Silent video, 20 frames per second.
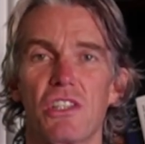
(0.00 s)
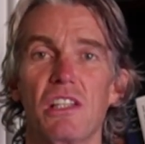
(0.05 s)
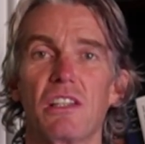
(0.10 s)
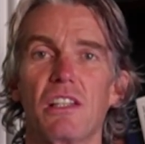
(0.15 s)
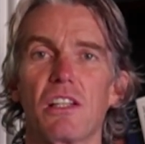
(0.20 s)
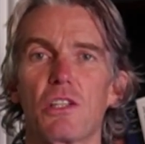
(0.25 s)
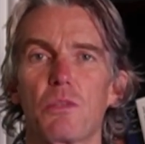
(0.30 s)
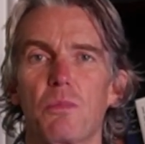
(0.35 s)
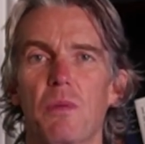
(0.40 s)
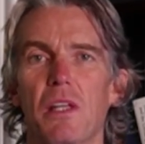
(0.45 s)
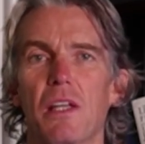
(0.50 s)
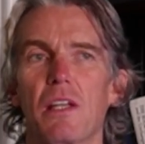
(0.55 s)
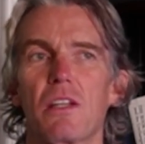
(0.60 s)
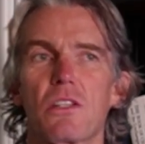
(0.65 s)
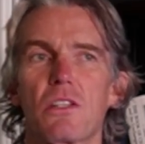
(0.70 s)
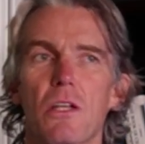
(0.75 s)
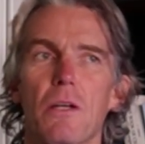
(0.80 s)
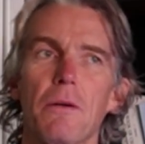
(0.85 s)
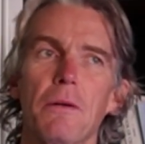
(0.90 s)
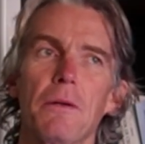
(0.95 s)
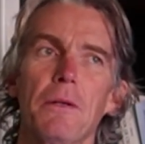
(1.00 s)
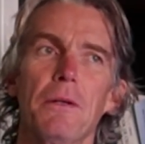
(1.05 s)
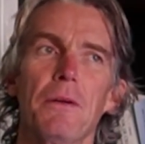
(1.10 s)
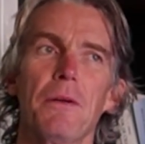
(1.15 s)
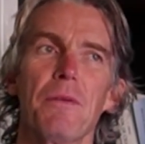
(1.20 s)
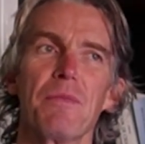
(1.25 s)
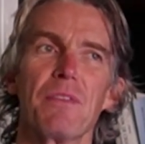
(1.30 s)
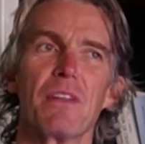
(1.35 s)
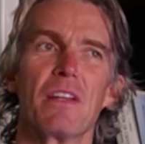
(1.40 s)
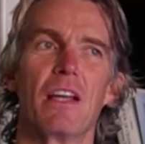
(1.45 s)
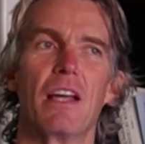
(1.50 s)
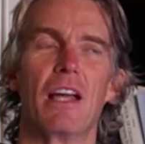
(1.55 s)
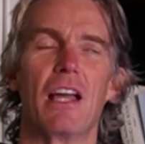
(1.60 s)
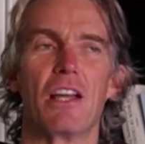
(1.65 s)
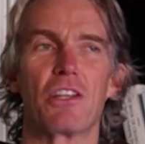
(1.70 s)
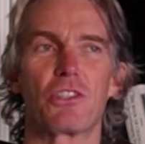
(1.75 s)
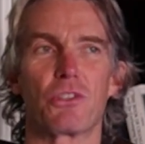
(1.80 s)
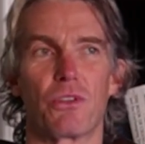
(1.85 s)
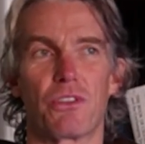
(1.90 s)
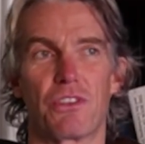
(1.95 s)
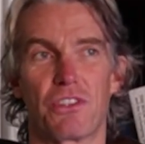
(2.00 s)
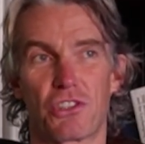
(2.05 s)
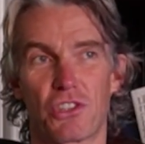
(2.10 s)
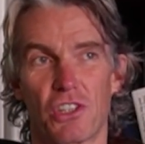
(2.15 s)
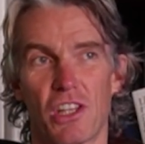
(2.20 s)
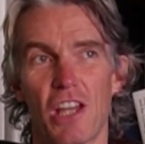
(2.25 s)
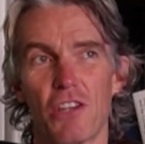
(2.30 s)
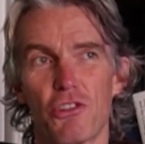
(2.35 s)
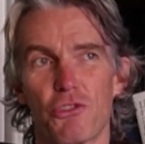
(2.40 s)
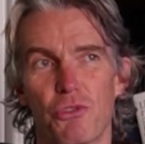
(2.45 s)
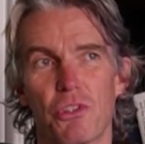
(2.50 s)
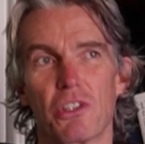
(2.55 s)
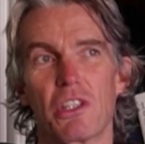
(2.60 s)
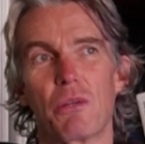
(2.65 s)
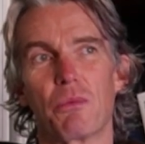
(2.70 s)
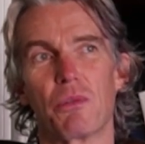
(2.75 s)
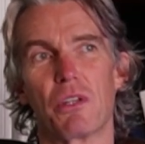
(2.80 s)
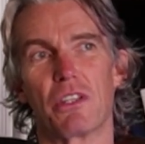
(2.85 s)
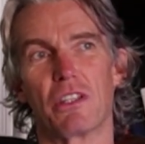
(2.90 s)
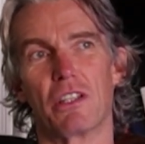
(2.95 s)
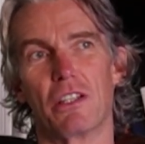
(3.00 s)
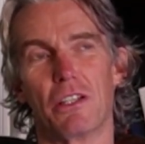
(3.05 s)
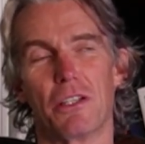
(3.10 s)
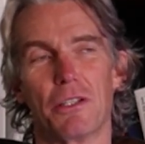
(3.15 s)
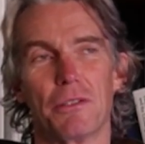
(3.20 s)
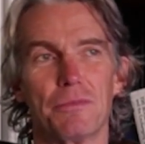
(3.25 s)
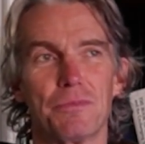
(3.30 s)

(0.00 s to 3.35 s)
You need to experience it. So that's really what that's